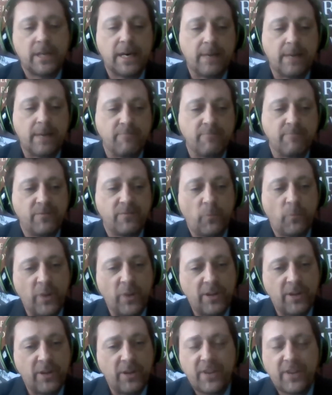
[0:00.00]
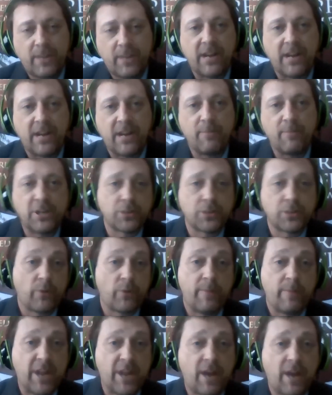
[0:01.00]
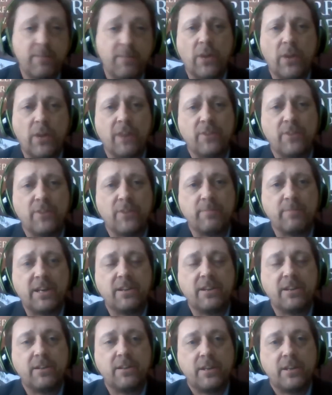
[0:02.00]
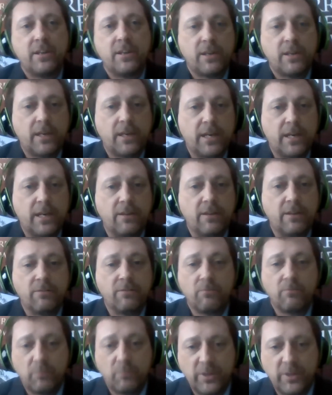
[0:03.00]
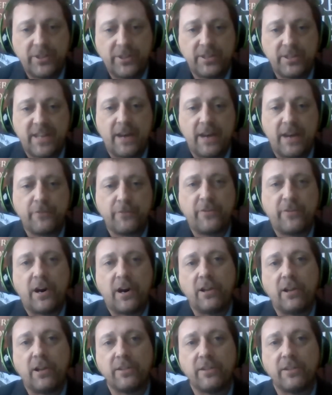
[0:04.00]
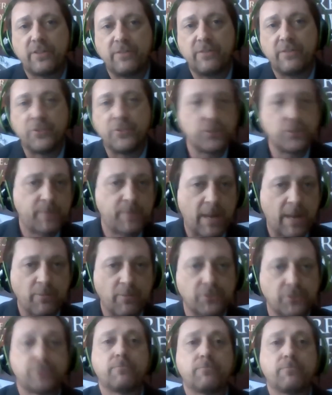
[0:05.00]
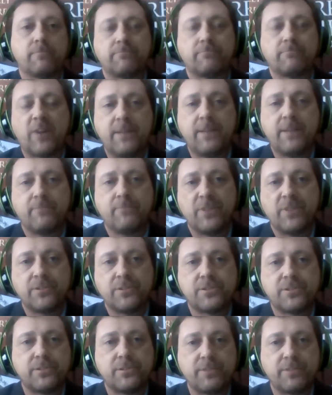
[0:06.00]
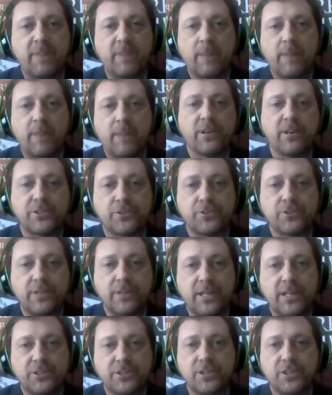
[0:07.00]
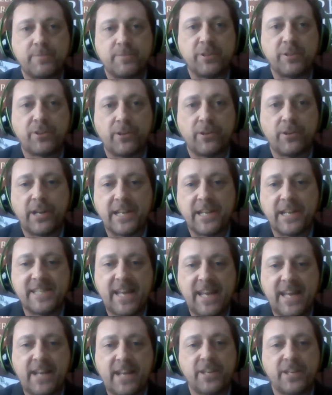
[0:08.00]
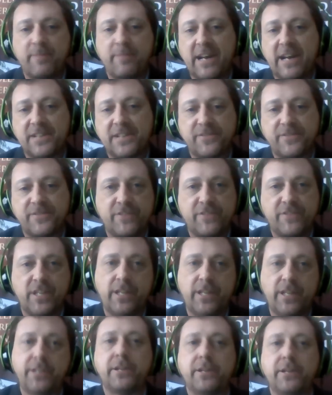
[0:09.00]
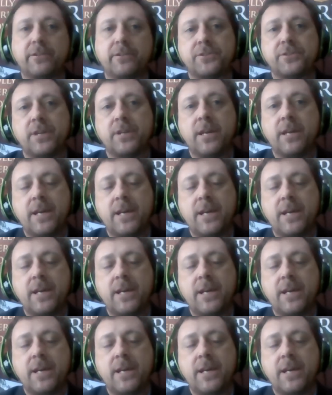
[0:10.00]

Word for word: Um, we don't think about it much, or we may not be aware of it, but uh, with the downfall of, of newspapers, right? There's the paper industry has just been turned on its head in the past 15 years.